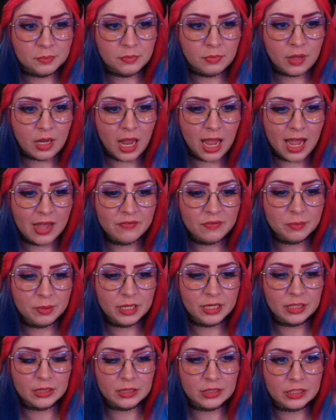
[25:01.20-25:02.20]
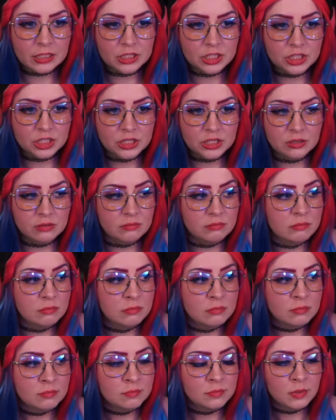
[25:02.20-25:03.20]
haven't played a Legion
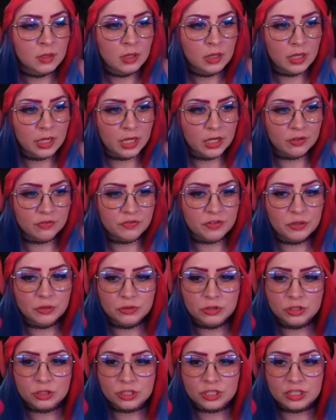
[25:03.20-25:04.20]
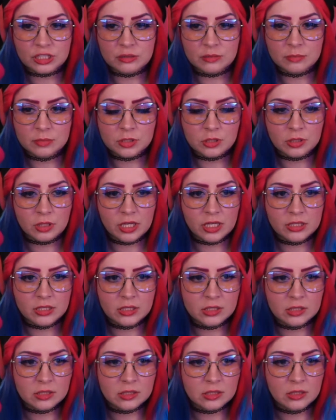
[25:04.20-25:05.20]
in a few streams, so
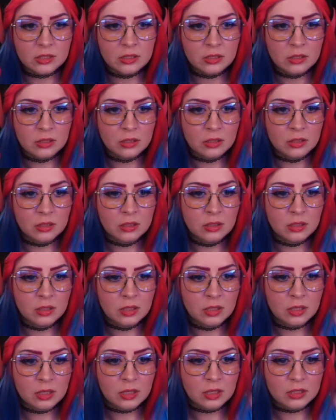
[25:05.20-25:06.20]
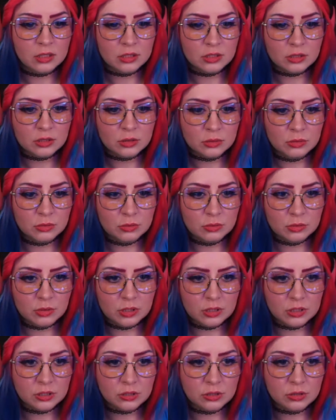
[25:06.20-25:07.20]
let's
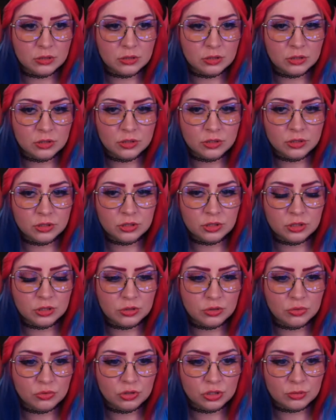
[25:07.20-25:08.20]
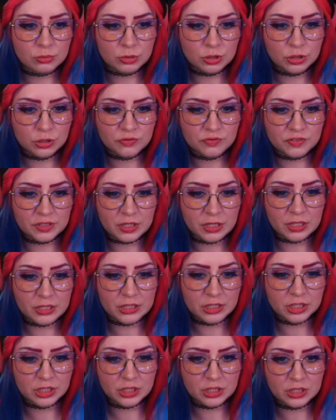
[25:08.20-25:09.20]
do some goofy
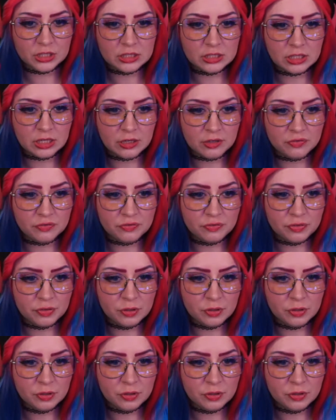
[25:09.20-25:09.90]
Legion stuff.